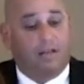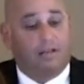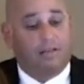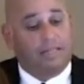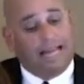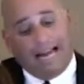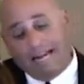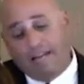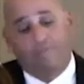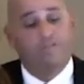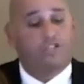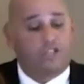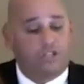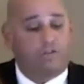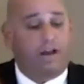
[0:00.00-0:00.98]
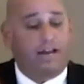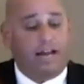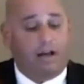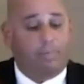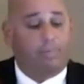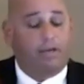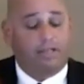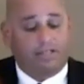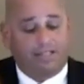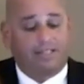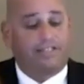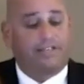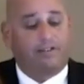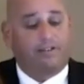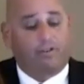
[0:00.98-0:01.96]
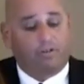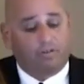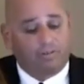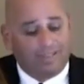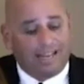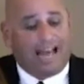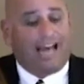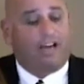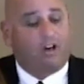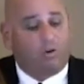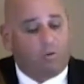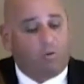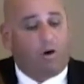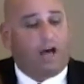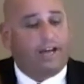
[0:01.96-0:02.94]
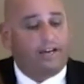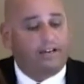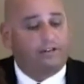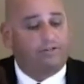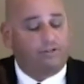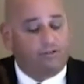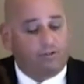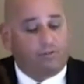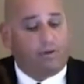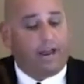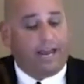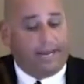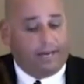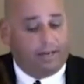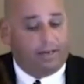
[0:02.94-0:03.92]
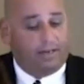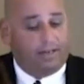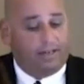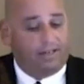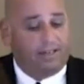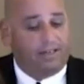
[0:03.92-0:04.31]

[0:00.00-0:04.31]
not even straight up. It's still not quite great.